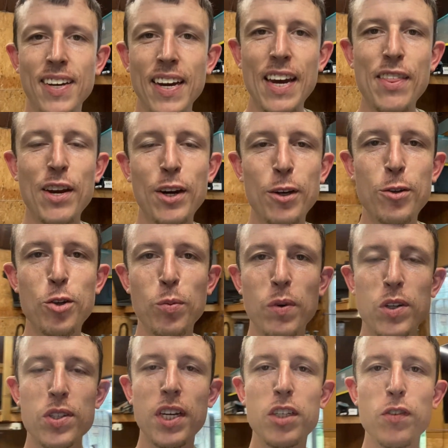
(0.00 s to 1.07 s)
Hey there,
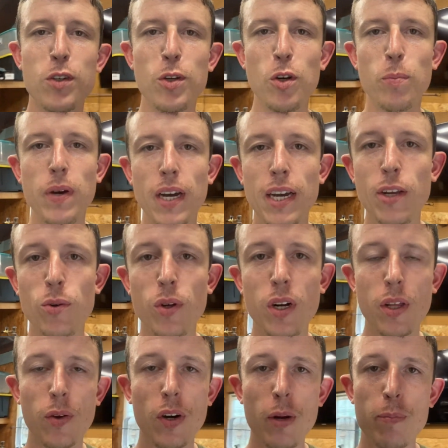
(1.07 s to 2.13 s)
YouTubers. Thanks for tuning back into
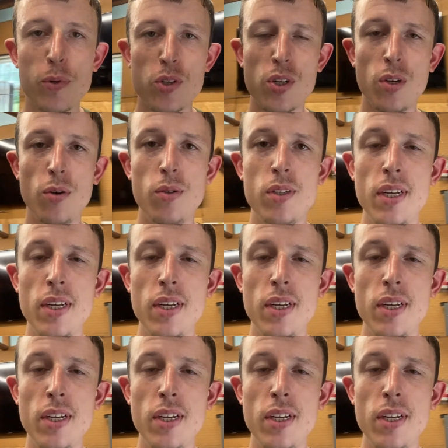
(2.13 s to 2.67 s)
another episode.